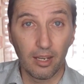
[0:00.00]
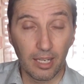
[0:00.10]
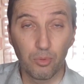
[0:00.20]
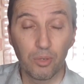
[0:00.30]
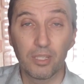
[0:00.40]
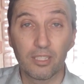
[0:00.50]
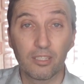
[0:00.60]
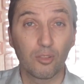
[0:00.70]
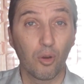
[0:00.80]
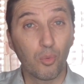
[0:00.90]
equipment,
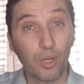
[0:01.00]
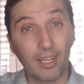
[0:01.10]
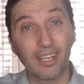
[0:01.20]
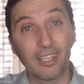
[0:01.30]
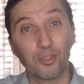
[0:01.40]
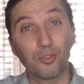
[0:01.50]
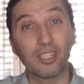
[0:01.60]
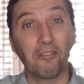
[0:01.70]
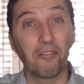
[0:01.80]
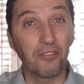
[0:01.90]
so we're gonna do
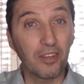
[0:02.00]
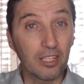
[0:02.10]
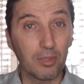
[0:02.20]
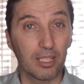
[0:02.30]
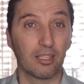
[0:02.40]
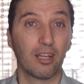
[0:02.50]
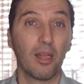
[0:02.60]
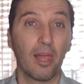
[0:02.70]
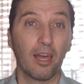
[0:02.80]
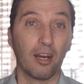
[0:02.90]
some filming
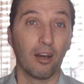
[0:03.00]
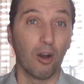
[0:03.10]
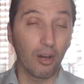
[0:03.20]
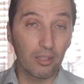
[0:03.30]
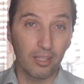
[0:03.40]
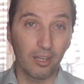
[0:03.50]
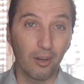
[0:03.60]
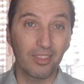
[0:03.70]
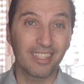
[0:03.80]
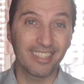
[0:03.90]

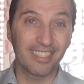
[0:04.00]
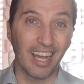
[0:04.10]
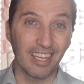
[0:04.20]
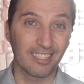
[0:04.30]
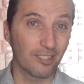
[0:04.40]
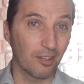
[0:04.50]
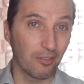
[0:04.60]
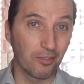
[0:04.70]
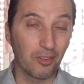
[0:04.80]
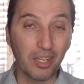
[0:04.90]
on the sites
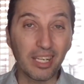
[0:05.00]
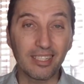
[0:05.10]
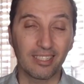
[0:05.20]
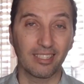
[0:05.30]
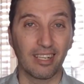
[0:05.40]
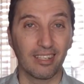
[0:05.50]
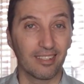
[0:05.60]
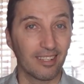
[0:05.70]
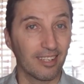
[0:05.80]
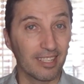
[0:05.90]
of Greece
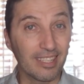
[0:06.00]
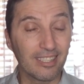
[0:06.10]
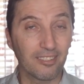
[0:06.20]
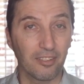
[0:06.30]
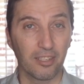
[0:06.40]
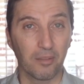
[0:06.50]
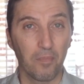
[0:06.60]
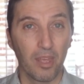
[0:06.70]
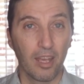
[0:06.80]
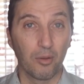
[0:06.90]
and
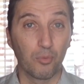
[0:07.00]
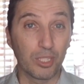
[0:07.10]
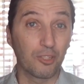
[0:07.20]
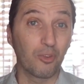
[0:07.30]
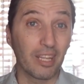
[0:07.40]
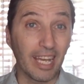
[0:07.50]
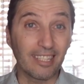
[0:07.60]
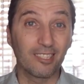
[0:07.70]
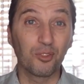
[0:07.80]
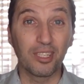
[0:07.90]
Israel, which
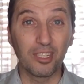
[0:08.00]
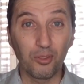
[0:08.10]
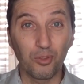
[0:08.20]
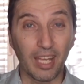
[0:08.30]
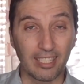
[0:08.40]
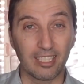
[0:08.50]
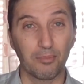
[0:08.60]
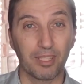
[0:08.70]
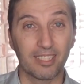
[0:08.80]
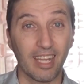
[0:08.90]
relate to the New
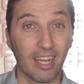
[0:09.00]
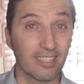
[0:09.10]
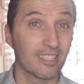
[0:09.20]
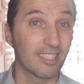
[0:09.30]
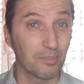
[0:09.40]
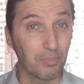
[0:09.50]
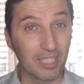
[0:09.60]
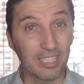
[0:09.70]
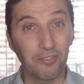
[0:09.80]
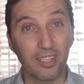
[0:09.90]
Testament studies,
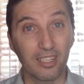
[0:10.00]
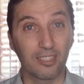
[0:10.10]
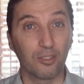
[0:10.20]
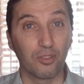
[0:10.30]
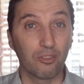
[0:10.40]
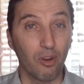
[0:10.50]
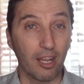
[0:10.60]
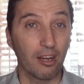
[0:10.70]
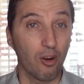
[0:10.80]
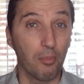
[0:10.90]
specifically to the
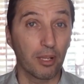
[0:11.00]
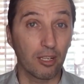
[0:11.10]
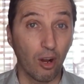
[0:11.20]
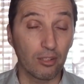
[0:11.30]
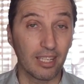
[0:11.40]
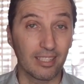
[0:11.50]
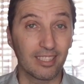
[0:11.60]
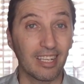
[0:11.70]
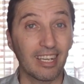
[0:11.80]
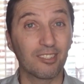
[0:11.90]
Greco-Roman
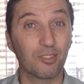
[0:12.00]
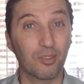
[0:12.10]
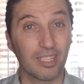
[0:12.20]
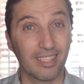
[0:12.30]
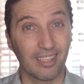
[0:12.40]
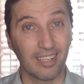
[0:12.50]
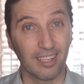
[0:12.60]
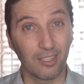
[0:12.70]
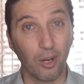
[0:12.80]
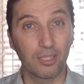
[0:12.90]
context and to
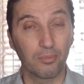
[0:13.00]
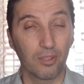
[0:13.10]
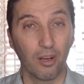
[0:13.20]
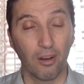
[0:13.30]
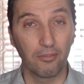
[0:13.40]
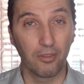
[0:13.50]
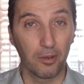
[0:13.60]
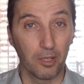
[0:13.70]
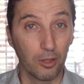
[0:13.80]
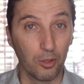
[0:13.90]
the Gospel of
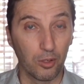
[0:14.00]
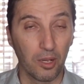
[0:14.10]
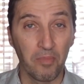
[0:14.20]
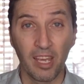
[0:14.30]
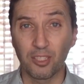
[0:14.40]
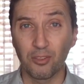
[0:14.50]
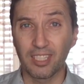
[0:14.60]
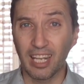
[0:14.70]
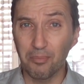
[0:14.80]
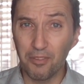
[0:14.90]
Luke. So
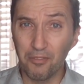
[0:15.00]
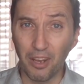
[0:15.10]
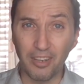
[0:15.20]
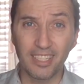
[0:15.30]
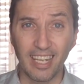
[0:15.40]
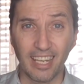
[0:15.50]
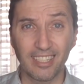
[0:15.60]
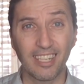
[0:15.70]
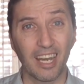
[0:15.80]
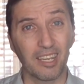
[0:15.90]
it's gonna be very
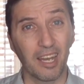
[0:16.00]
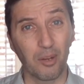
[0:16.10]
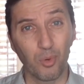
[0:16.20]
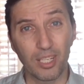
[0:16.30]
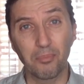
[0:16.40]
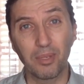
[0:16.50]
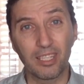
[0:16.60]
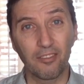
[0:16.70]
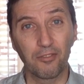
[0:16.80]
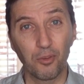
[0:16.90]
exciting. I want to
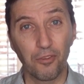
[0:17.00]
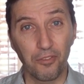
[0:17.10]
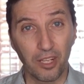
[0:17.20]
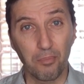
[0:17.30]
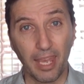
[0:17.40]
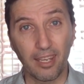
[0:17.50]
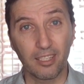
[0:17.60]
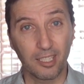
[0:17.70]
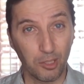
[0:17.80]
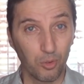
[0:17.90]
meet few
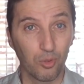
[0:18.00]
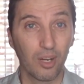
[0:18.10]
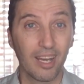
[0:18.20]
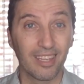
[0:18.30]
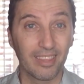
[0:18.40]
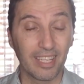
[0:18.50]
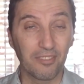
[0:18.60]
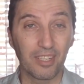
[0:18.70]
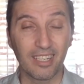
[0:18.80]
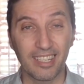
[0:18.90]
filmmakers who
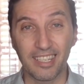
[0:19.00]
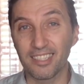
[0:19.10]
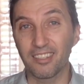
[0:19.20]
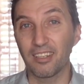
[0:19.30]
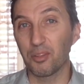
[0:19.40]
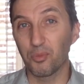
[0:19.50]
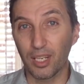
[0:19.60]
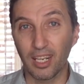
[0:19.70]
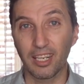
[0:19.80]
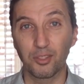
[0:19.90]
live in Israel, and
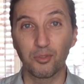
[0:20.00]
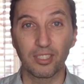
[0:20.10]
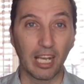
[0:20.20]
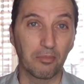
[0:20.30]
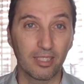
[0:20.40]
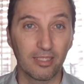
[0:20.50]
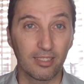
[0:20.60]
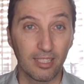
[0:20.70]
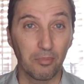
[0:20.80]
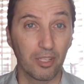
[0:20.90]
we're gonna do
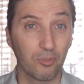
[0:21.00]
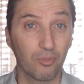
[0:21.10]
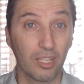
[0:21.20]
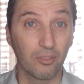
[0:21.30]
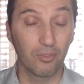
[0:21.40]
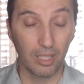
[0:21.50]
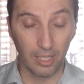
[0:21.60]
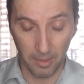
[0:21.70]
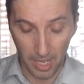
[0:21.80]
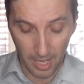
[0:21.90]
something
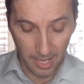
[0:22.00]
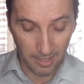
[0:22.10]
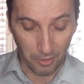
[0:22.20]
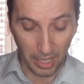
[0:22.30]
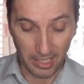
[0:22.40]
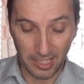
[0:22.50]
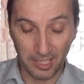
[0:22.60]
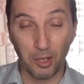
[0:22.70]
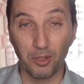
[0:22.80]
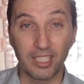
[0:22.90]
really crazy.
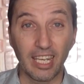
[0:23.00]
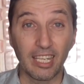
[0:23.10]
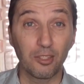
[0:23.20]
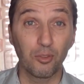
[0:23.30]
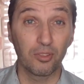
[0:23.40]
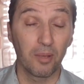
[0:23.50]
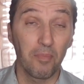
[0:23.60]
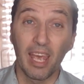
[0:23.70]
So stay tuned.